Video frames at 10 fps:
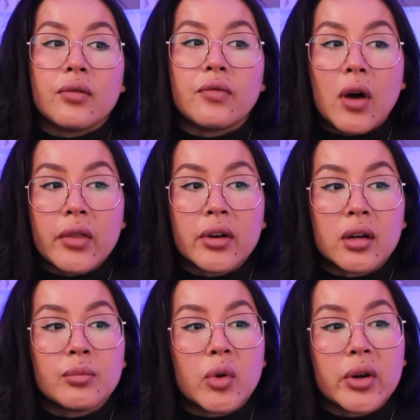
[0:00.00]
Father
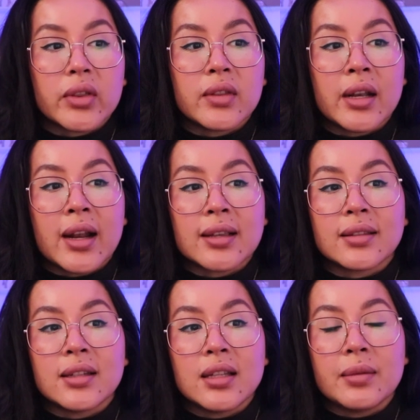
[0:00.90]
Amorth then
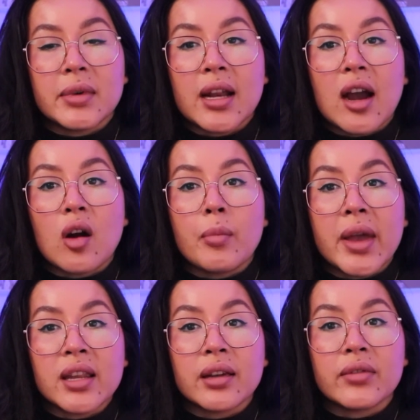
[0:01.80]
asked the demon how
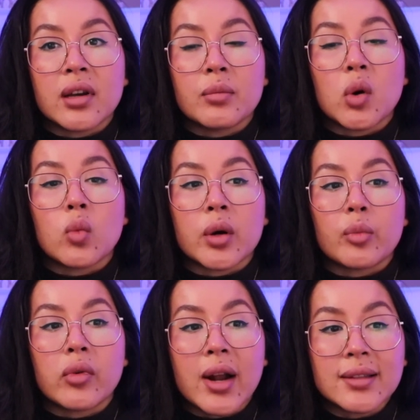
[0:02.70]
many of them were
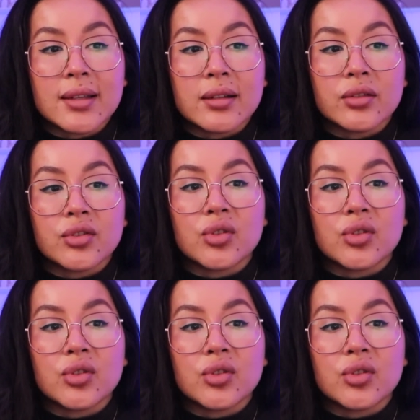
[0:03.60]
present,